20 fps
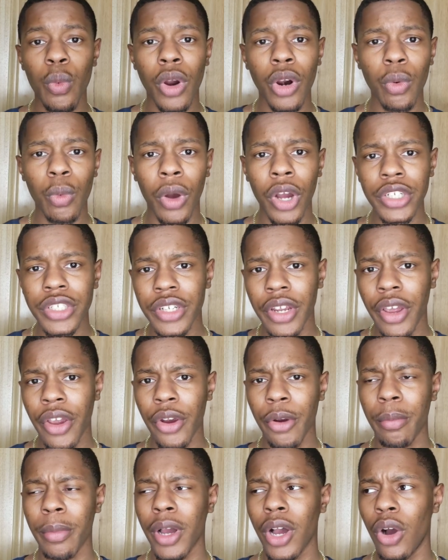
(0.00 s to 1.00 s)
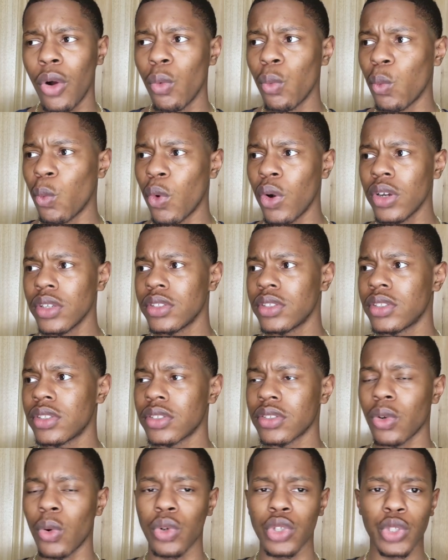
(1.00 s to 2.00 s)
You want to wash your hair about
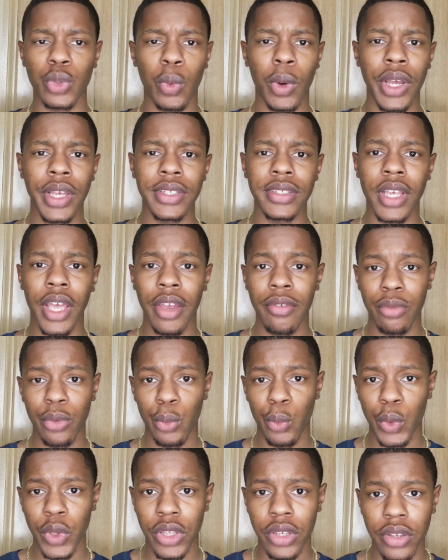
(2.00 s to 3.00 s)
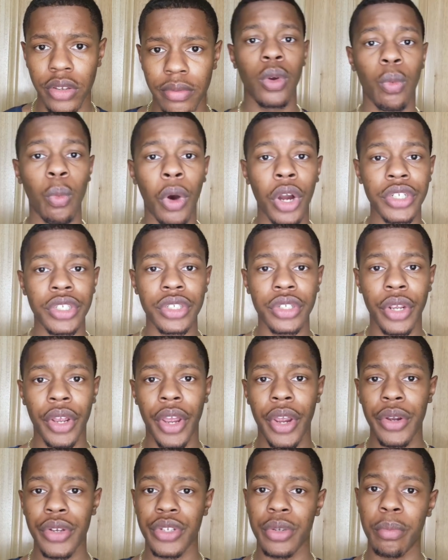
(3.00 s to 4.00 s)
once or twice every week. Washing your
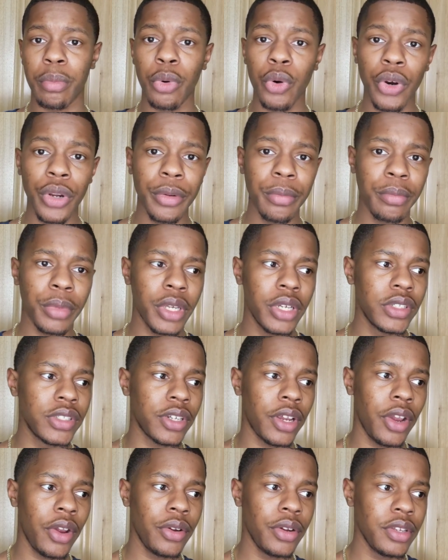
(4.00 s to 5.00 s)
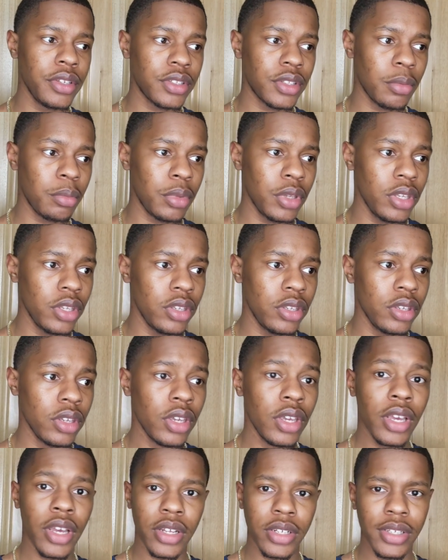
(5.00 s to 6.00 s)
hair is important because your hair needs to
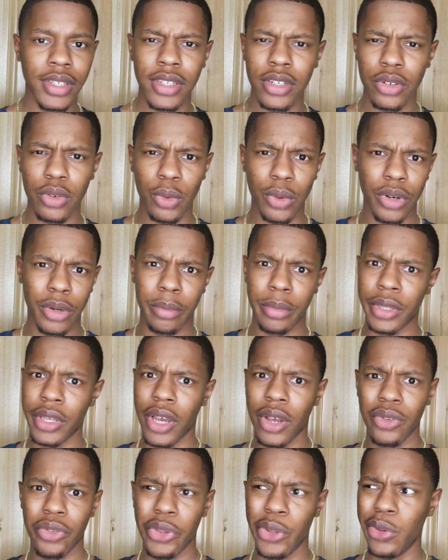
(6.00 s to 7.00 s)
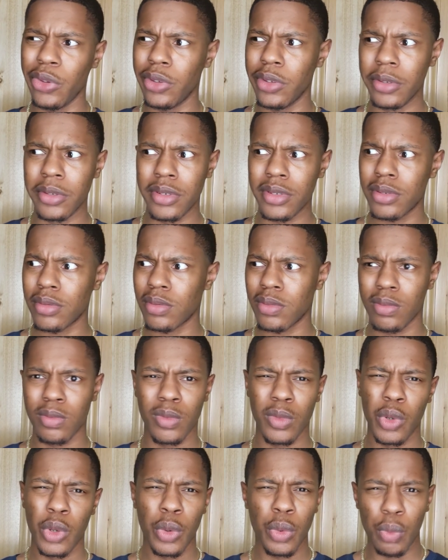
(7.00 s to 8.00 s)
be clean in order to be healthy because
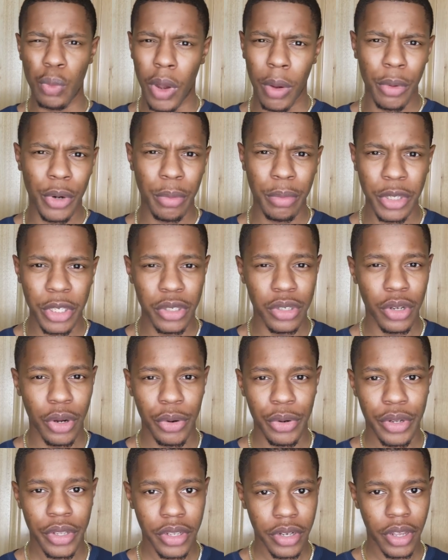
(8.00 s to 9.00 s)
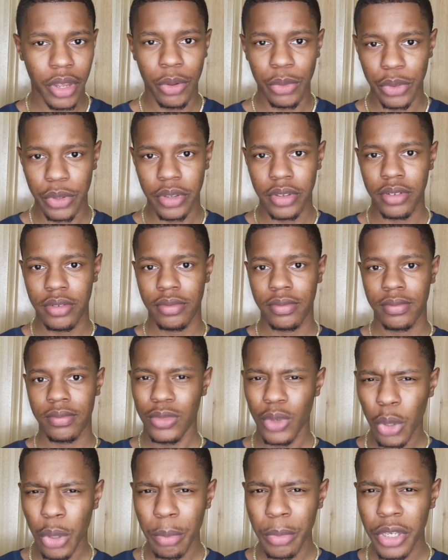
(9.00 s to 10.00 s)
why would it be dirty and healthy?
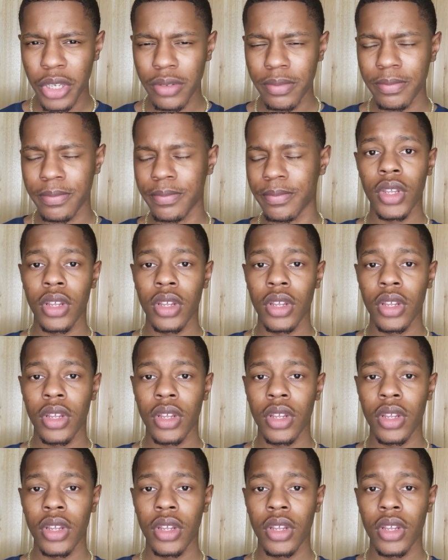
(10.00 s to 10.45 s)
You know what I mean?